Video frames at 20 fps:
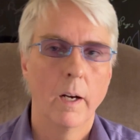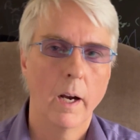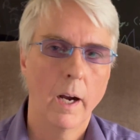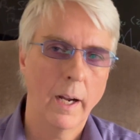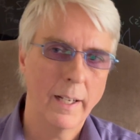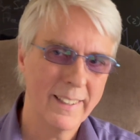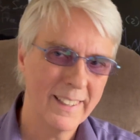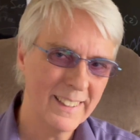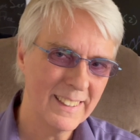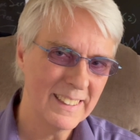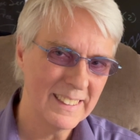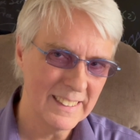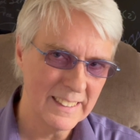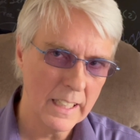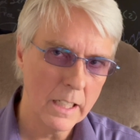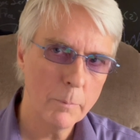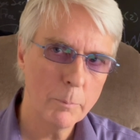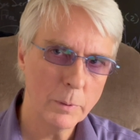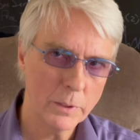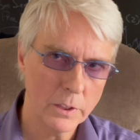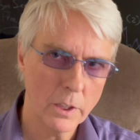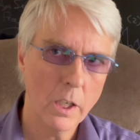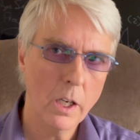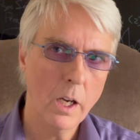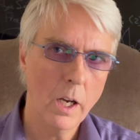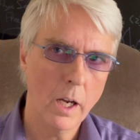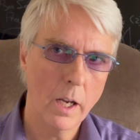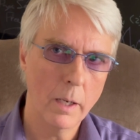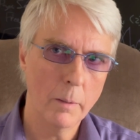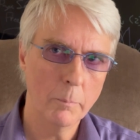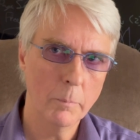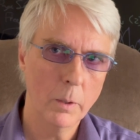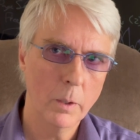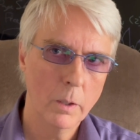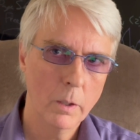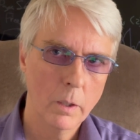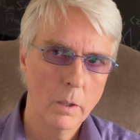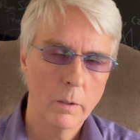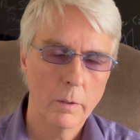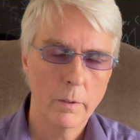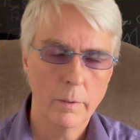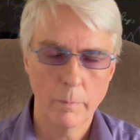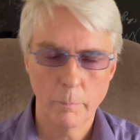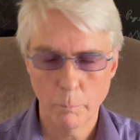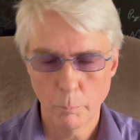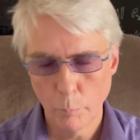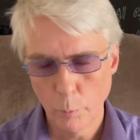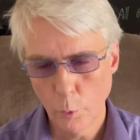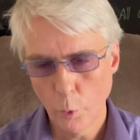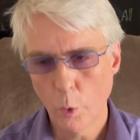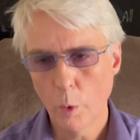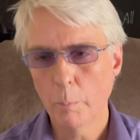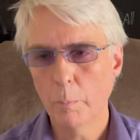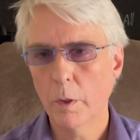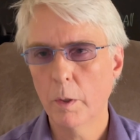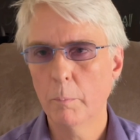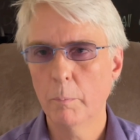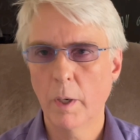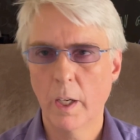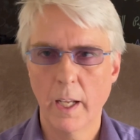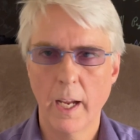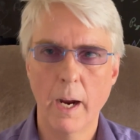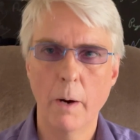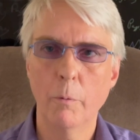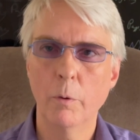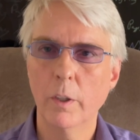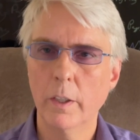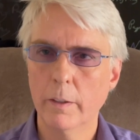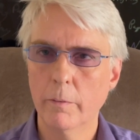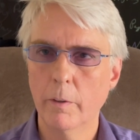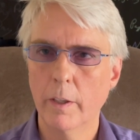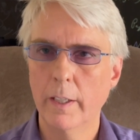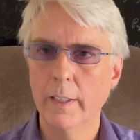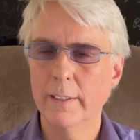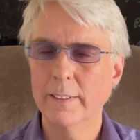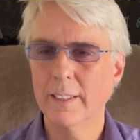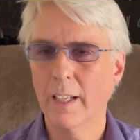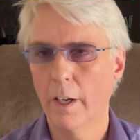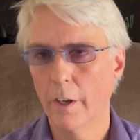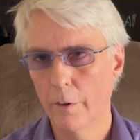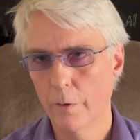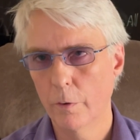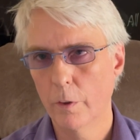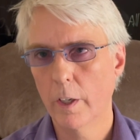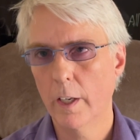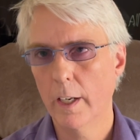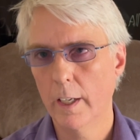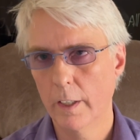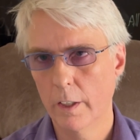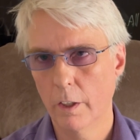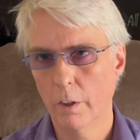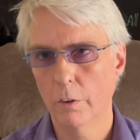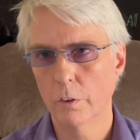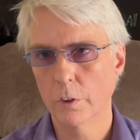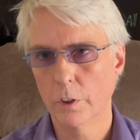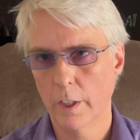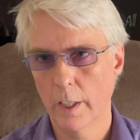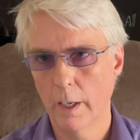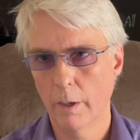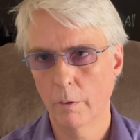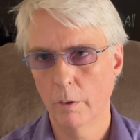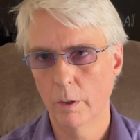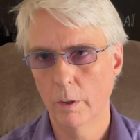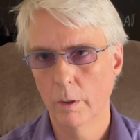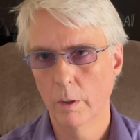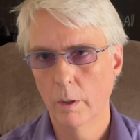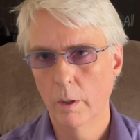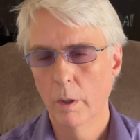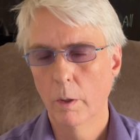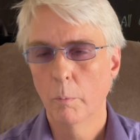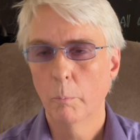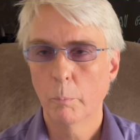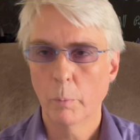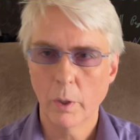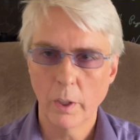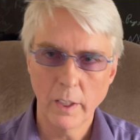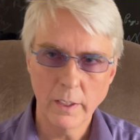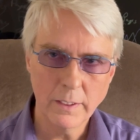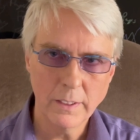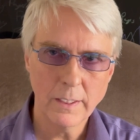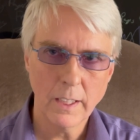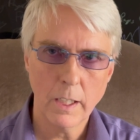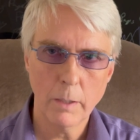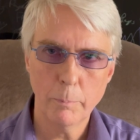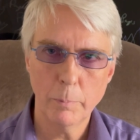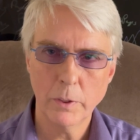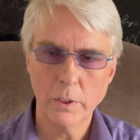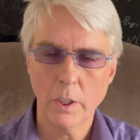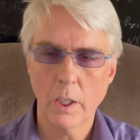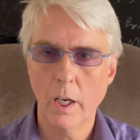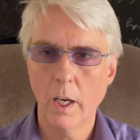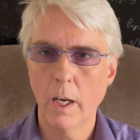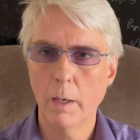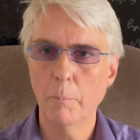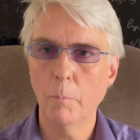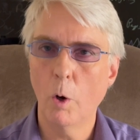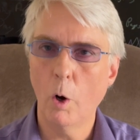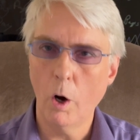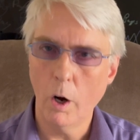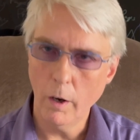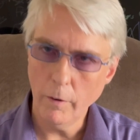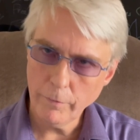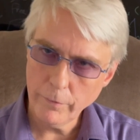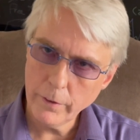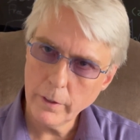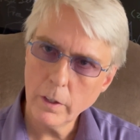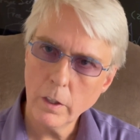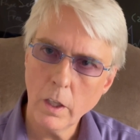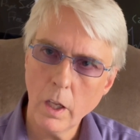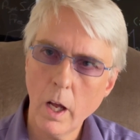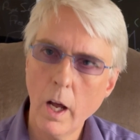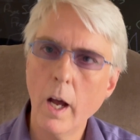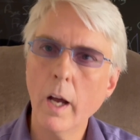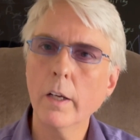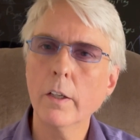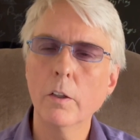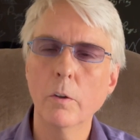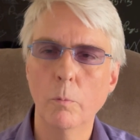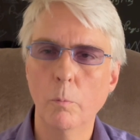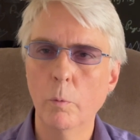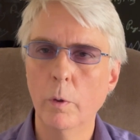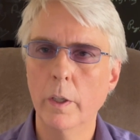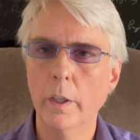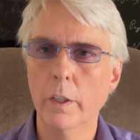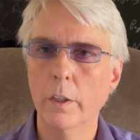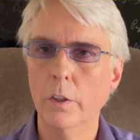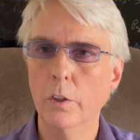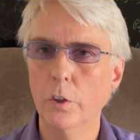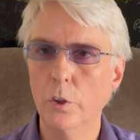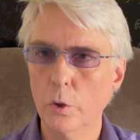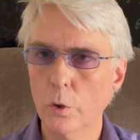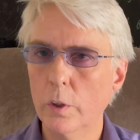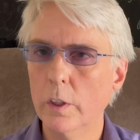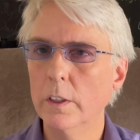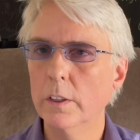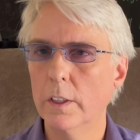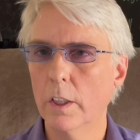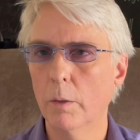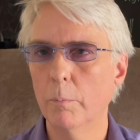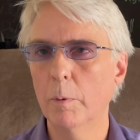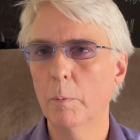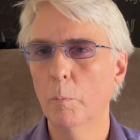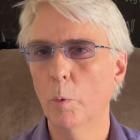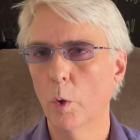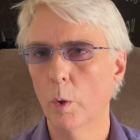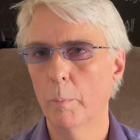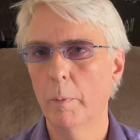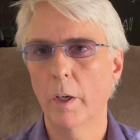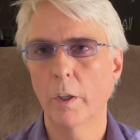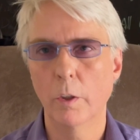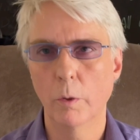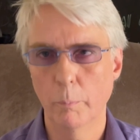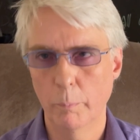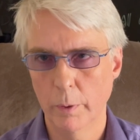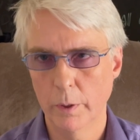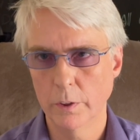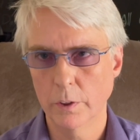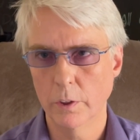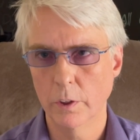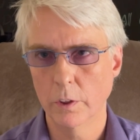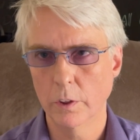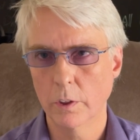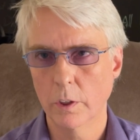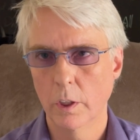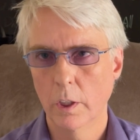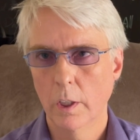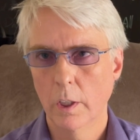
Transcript: I'd like to set up a time. Normally my hourly rate is $180 an hour, but let's set up a time off the clock when you can tell me more about your business.